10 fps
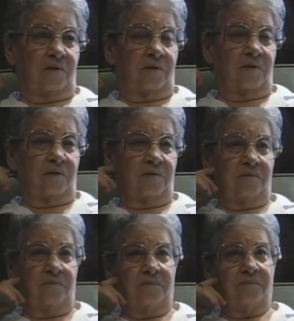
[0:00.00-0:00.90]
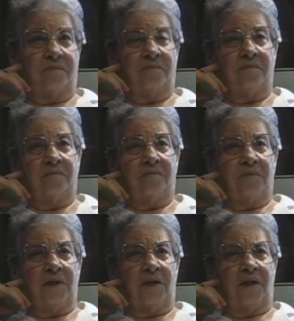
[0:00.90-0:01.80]
Uh,
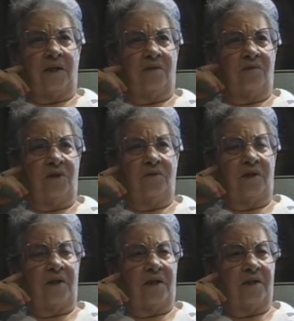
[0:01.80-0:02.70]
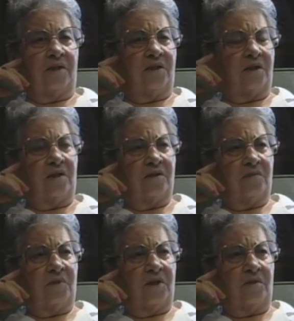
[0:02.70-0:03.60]
I don't know. They, I guess they got
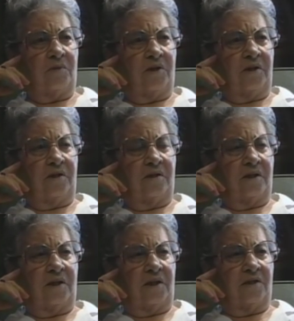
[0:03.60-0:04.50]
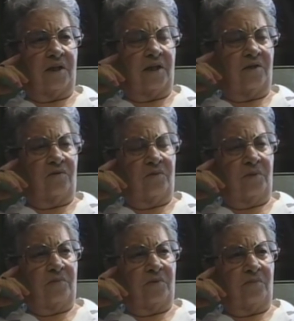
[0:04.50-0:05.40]
somebody to bring it to the house. I don't
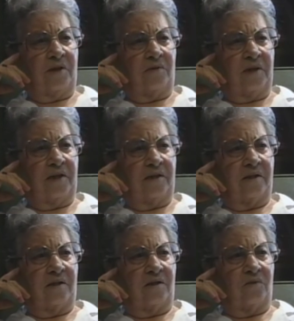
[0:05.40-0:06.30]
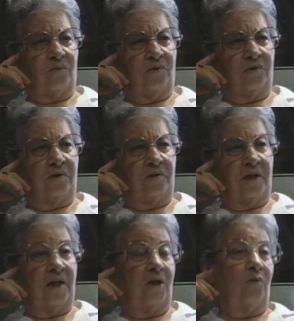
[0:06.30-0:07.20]
remember about how they got the wood.
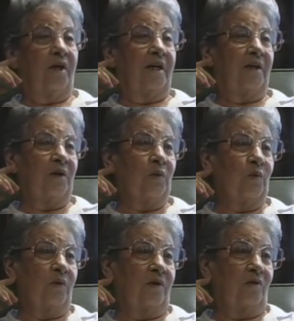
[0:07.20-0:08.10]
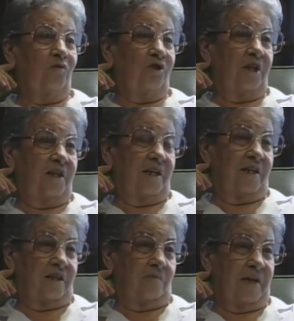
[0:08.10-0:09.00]
I know we had an old old shed
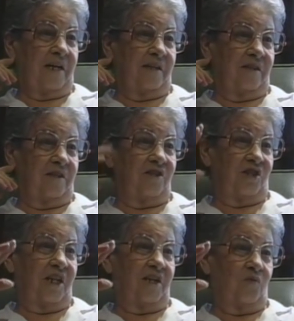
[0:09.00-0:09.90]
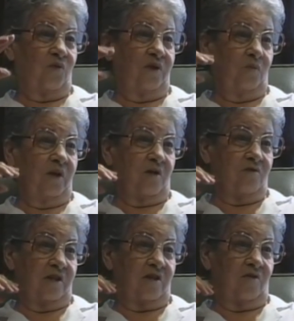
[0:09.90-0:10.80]
out the back that stacked wood. We
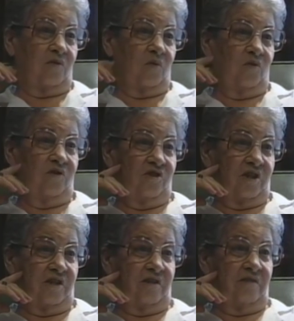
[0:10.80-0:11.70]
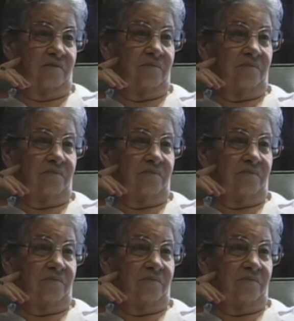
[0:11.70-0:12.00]
always called it the wood shed,